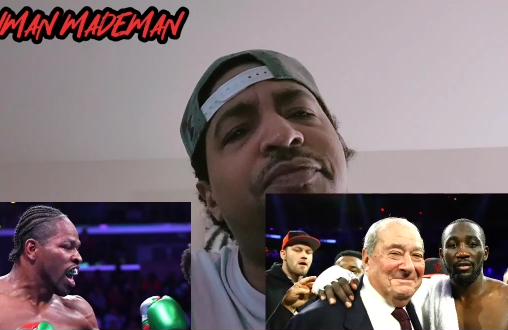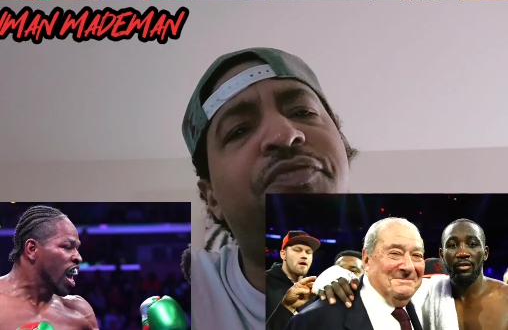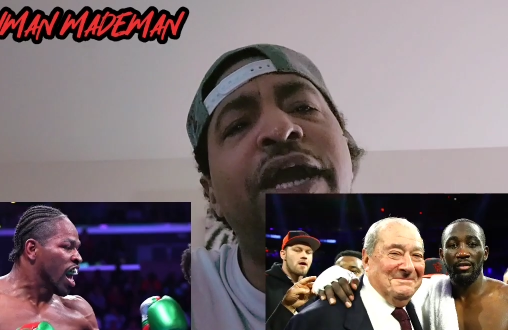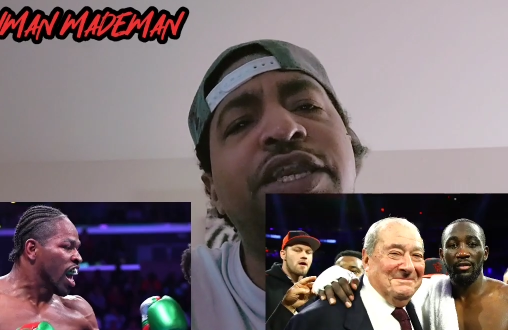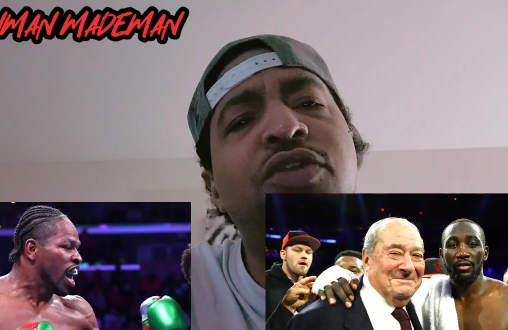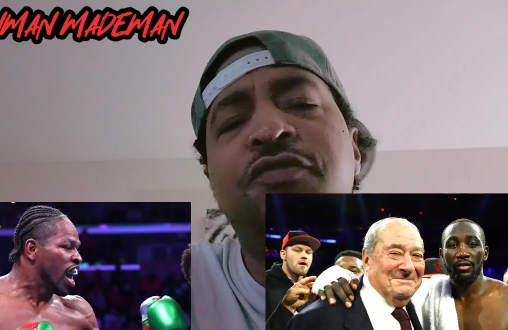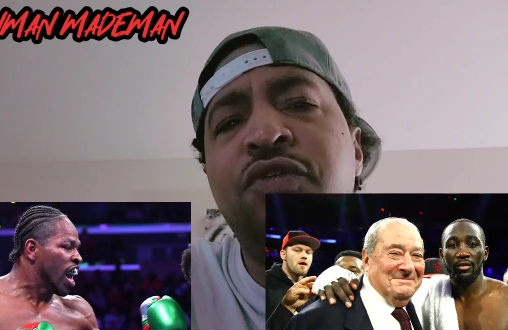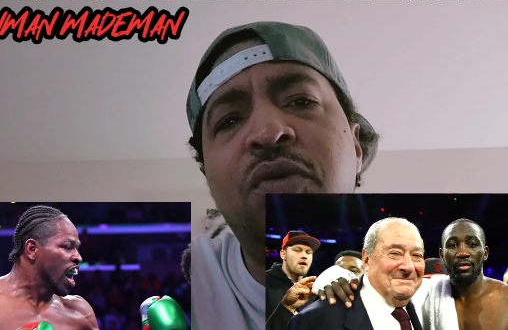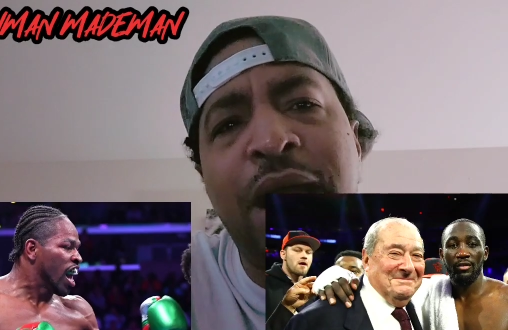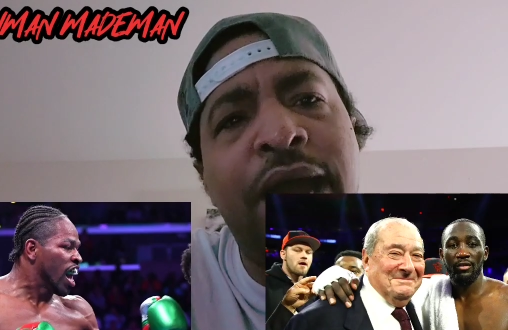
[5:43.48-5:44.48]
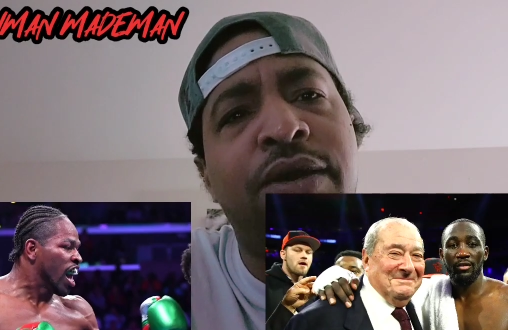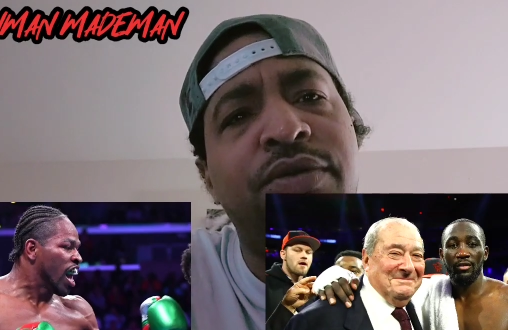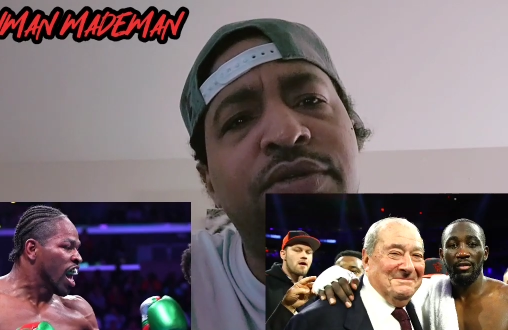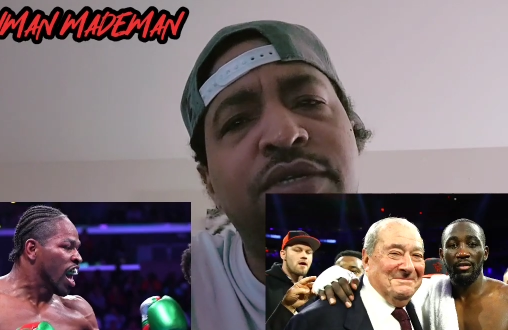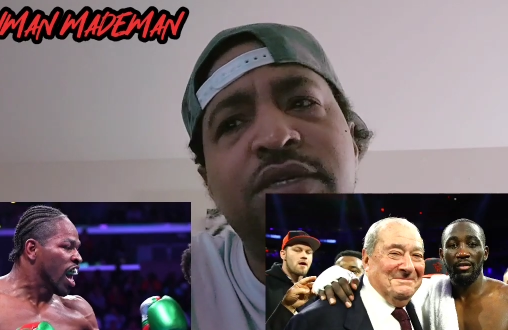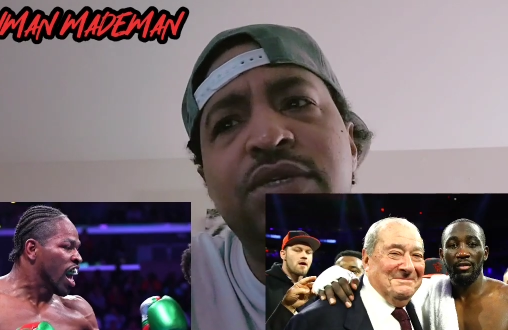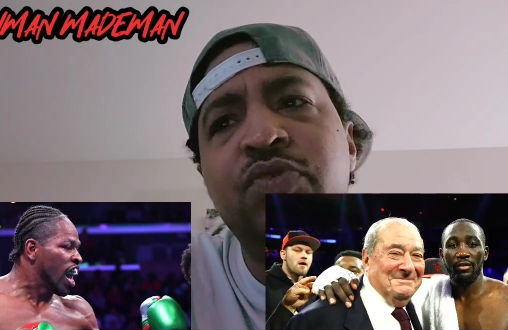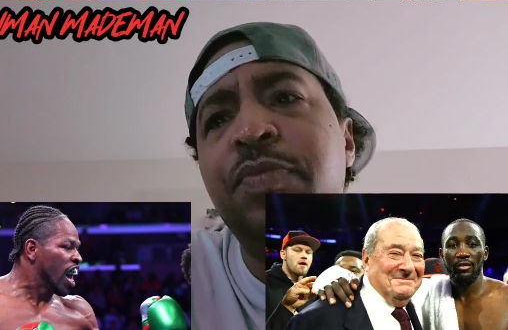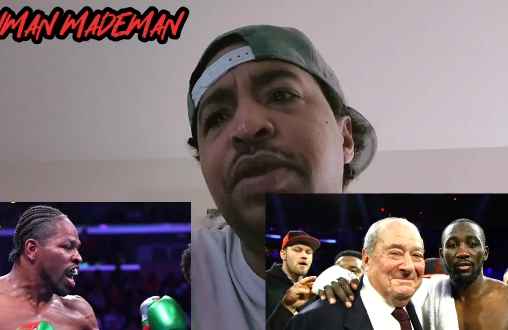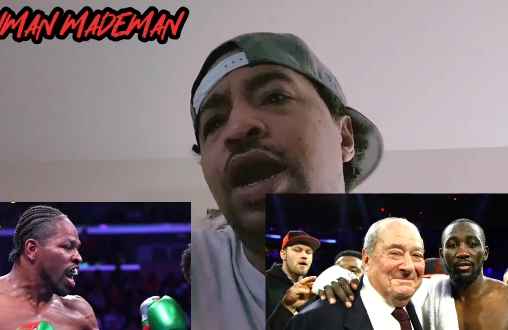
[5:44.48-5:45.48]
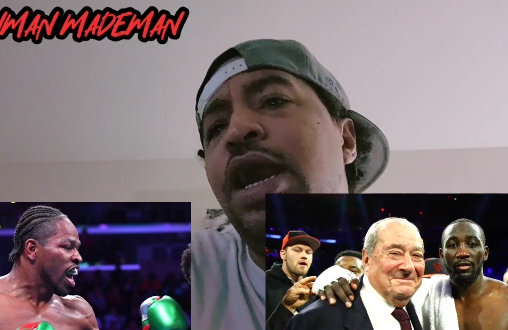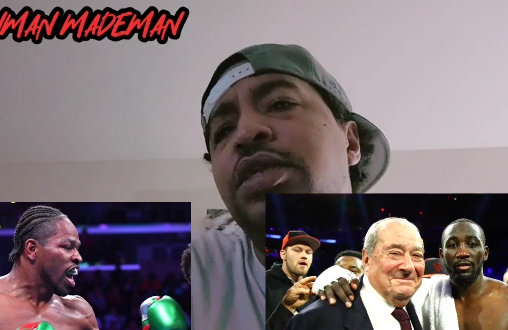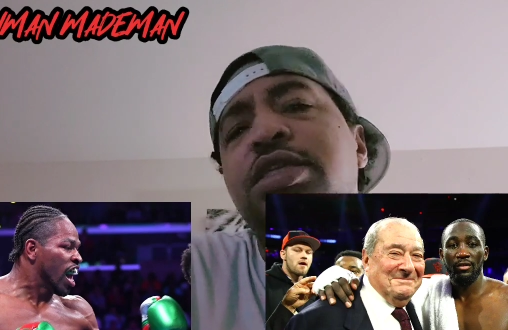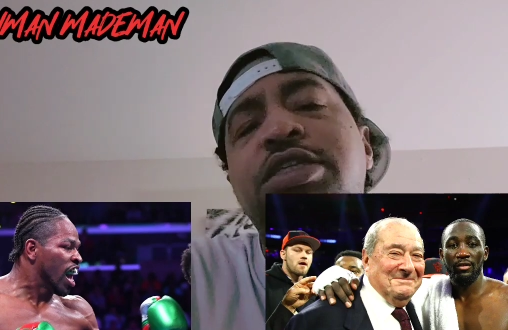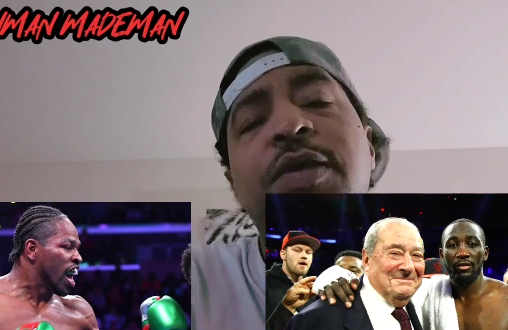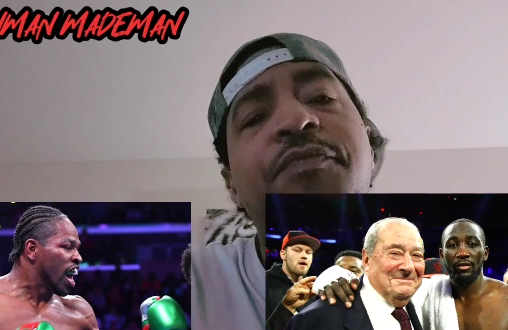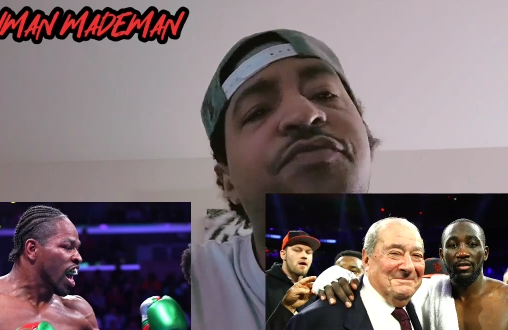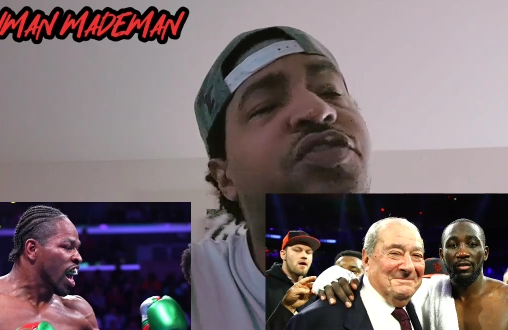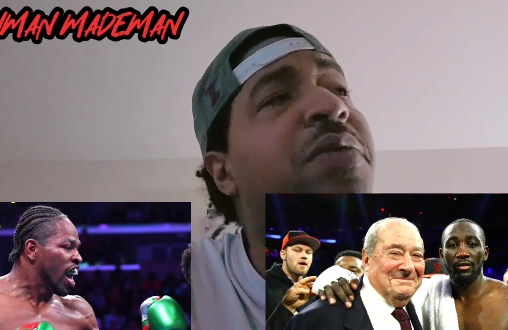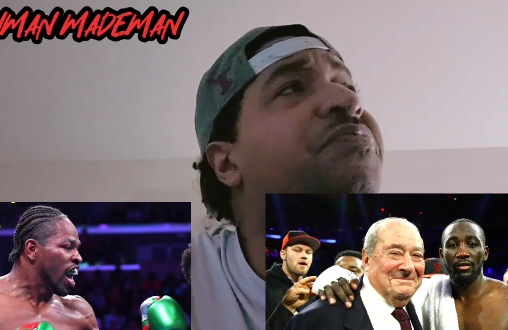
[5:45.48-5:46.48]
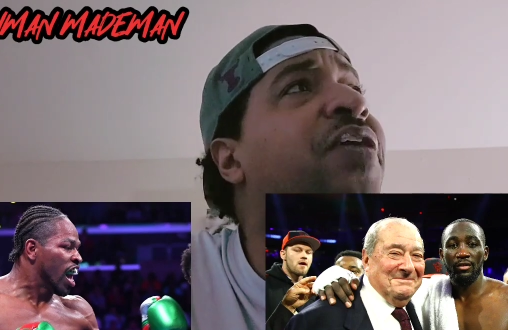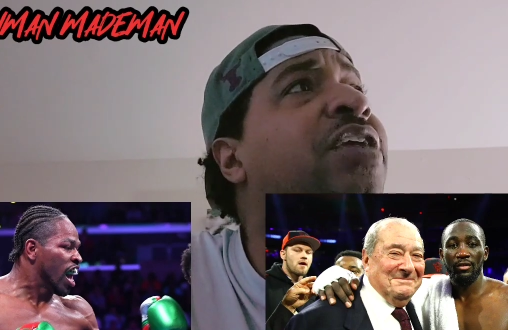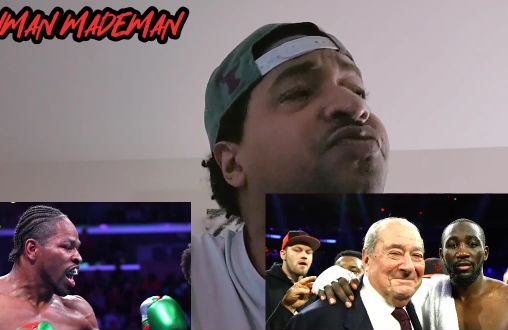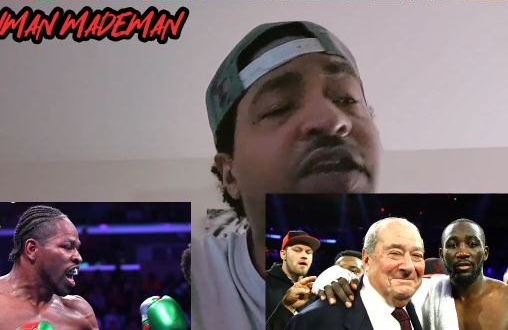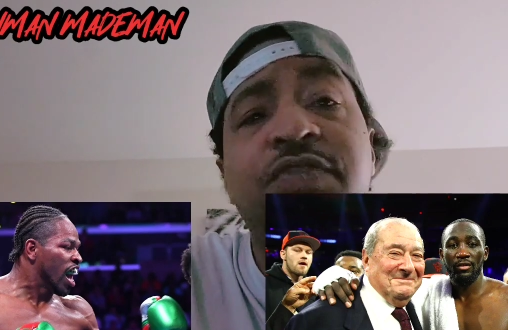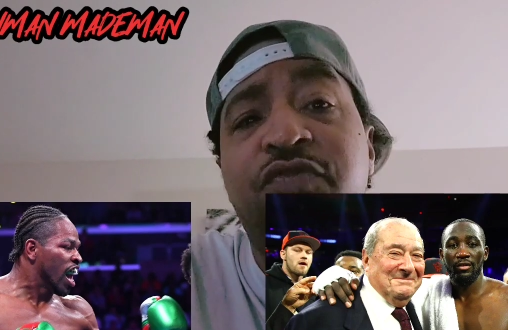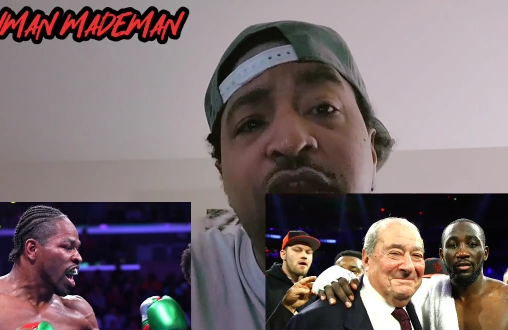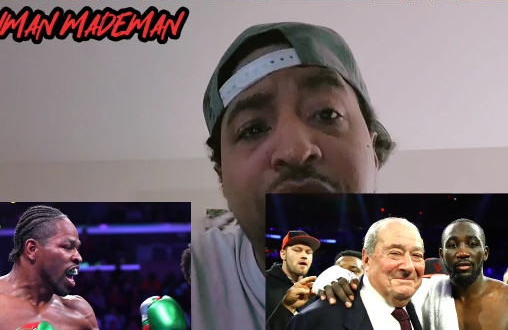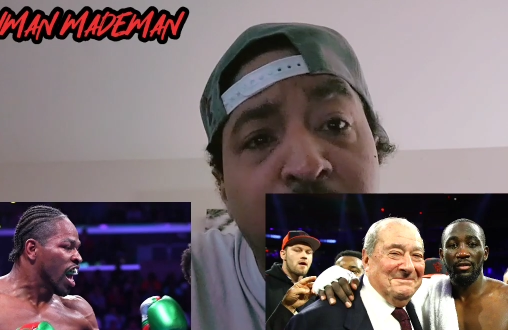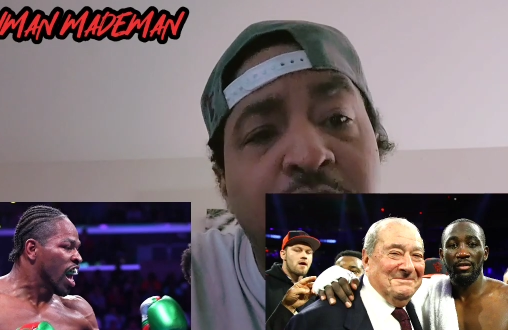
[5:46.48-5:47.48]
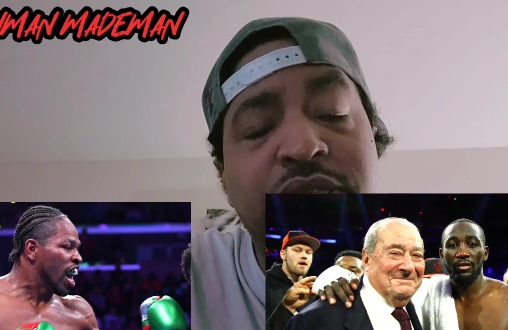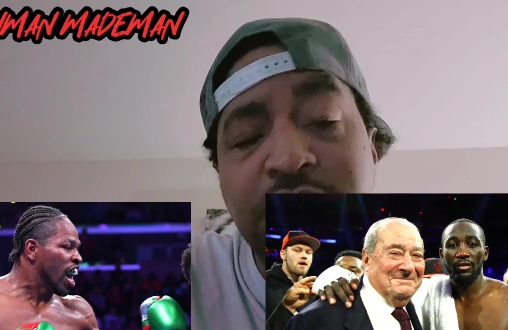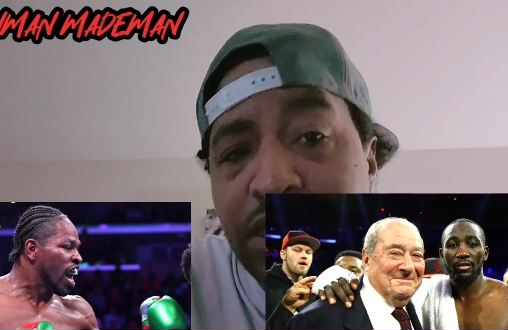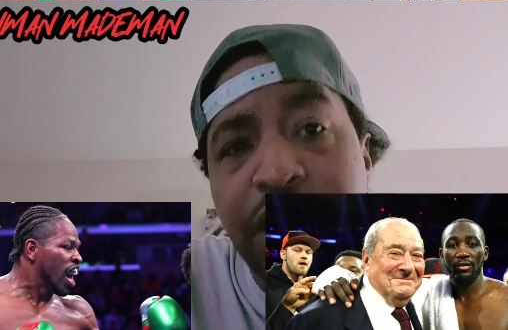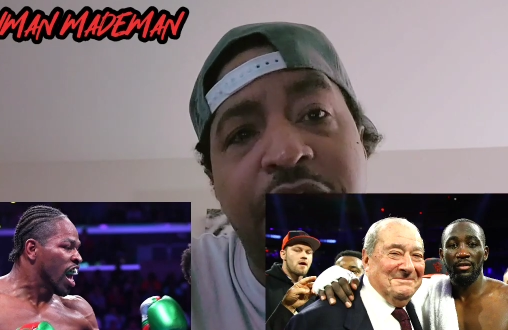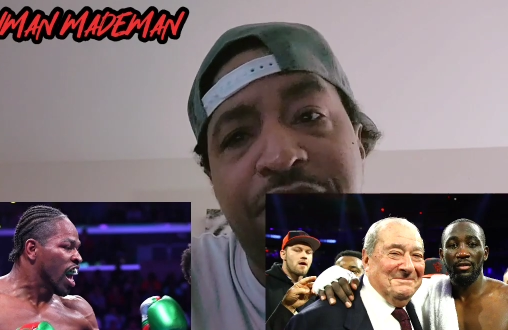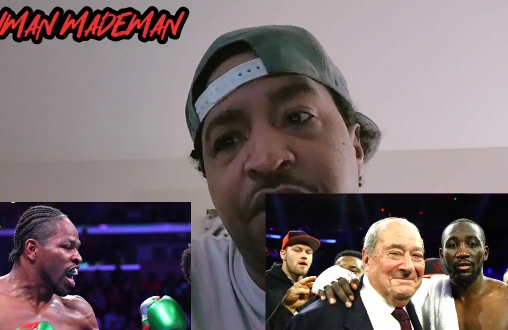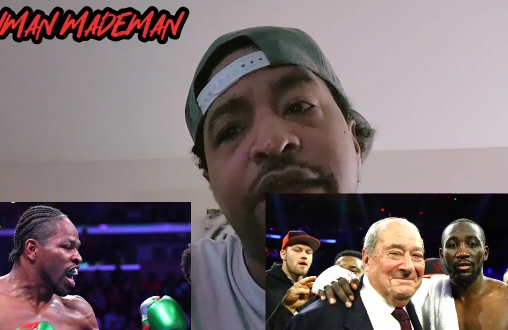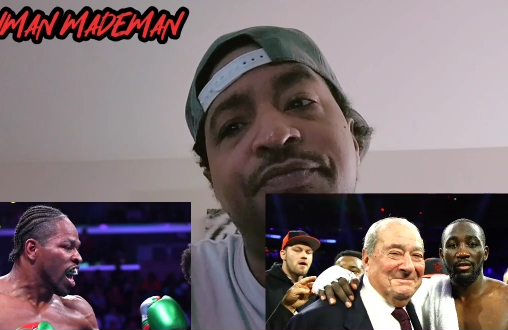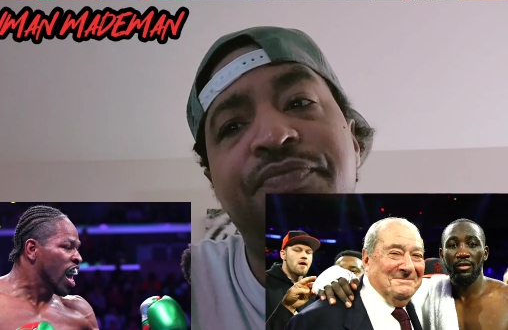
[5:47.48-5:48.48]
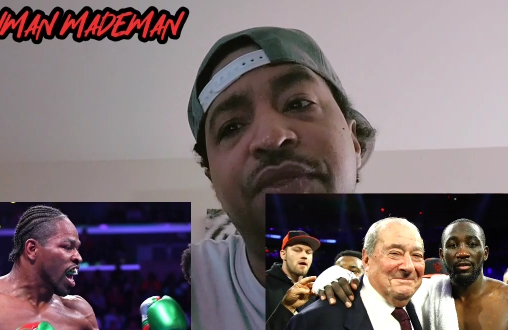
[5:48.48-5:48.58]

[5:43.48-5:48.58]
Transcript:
Speaker 1: him fighting you for a while. We've been honestly, some, some fans really, really want to see that fight.